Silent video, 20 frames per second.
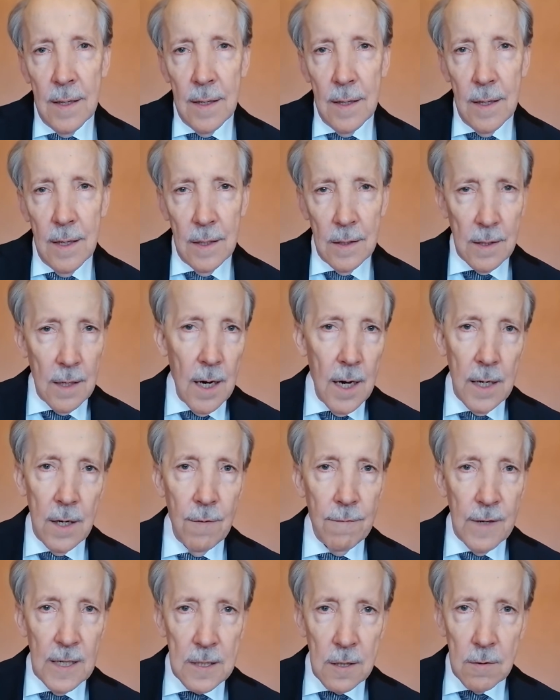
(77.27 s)
In
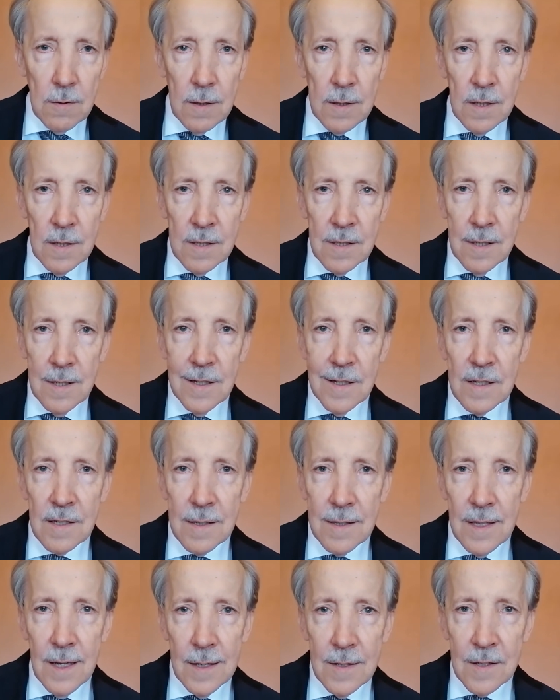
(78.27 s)
cardiovascular disease,
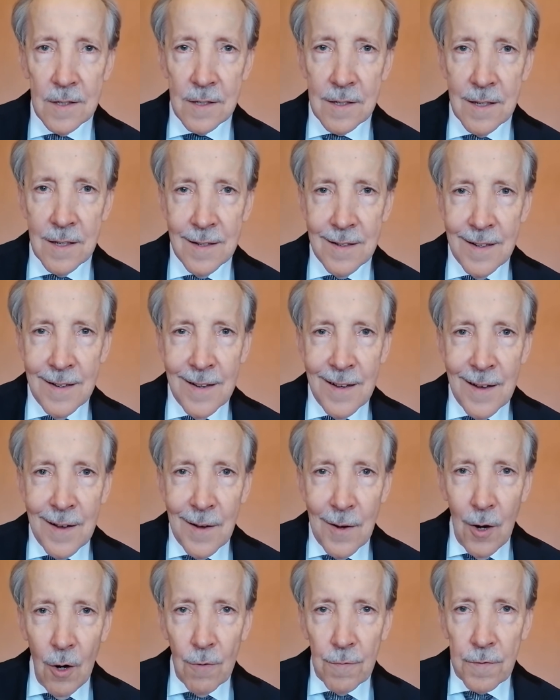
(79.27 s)
there's
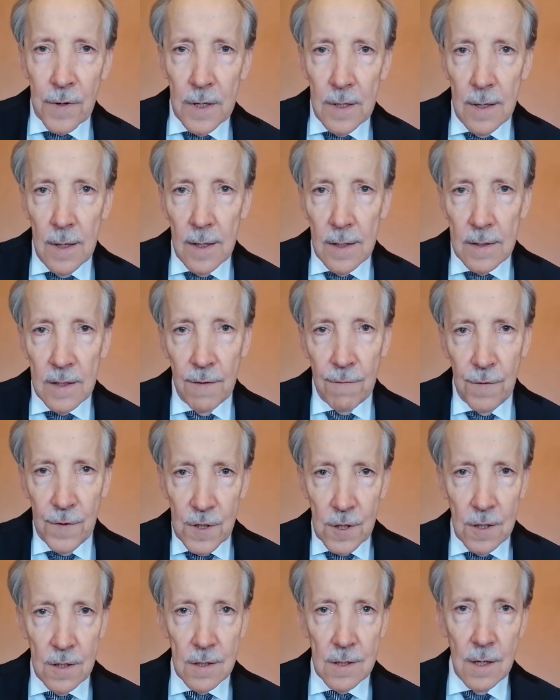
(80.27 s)
often a
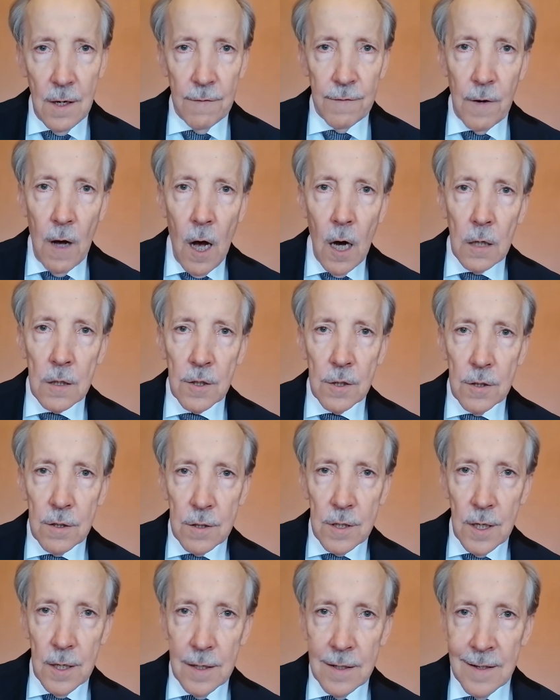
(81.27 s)
deficiency of
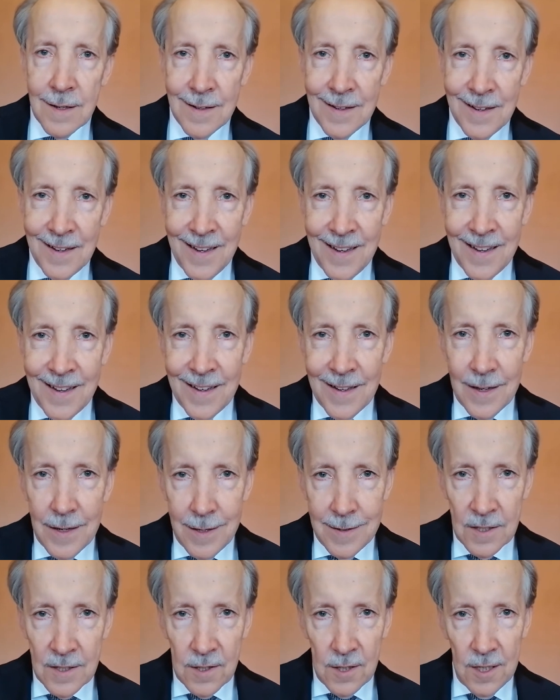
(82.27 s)
oxygen
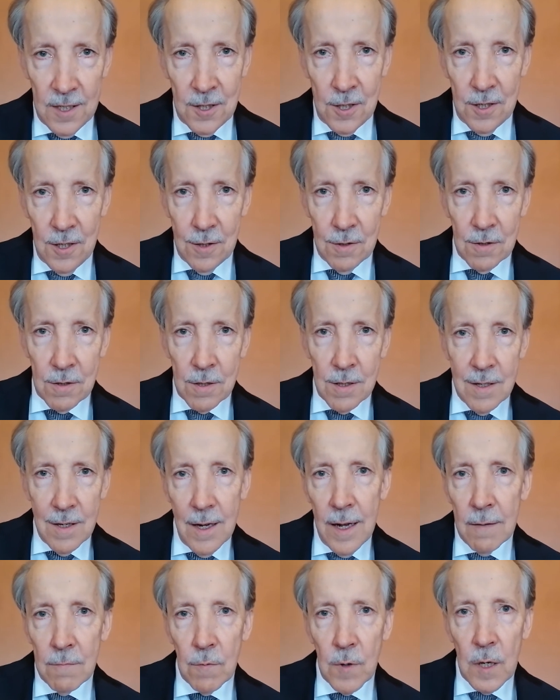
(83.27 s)
in tissues,
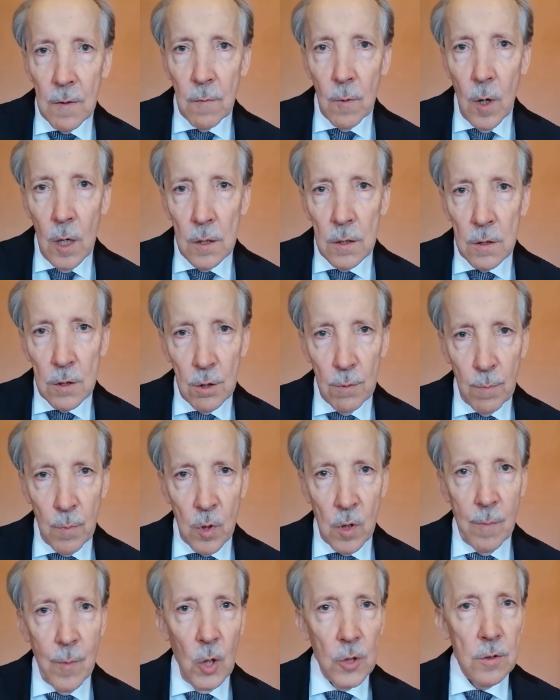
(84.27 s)
and we want to
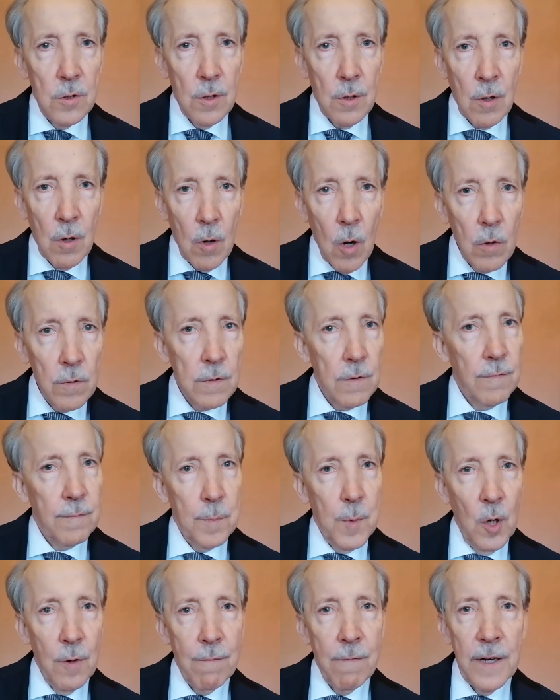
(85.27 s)
promote the growth of
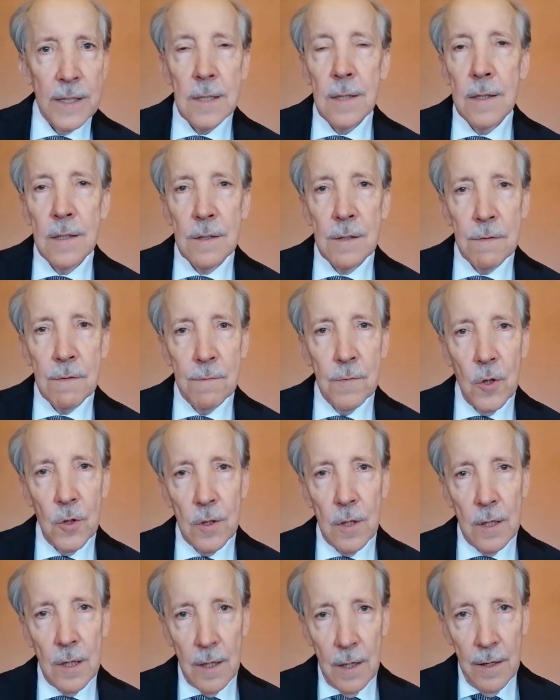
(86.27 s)
more vessels for
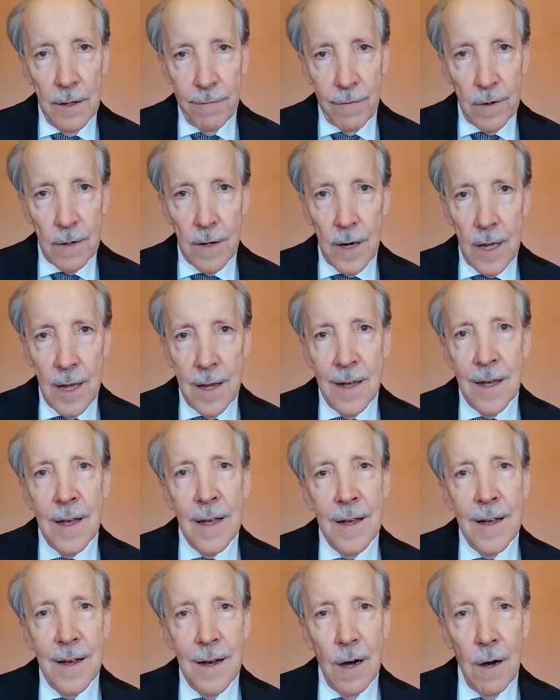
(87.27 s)
the delivery
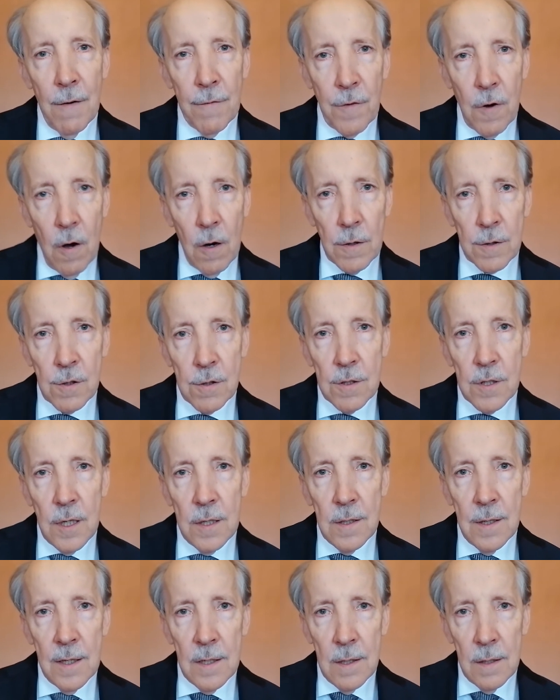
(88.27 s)
of
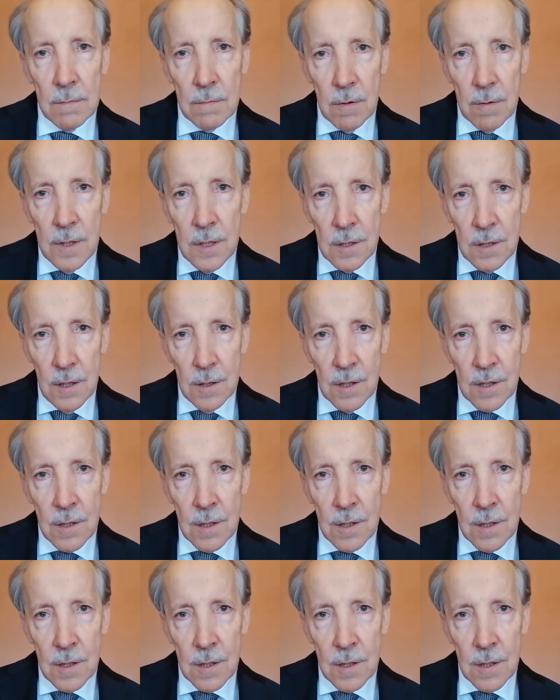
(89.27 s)
oxygen and nutrition,